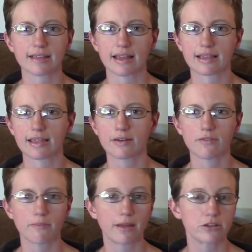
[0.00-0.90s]
Like, they don't
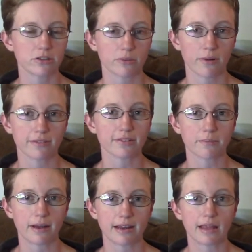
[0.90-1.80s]
even mention the president
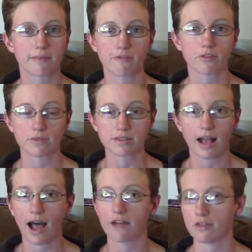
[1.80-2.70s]
by name, even though it's
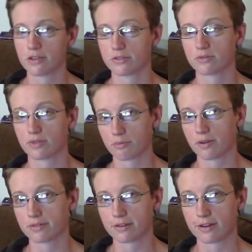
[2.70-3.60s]
obvious who this
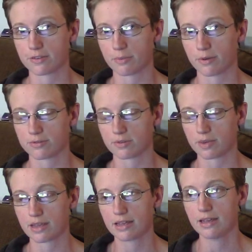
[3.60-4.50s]
president is supposed to
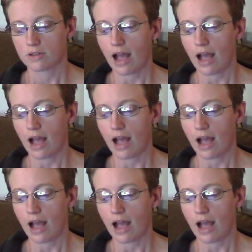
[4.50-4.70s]
be.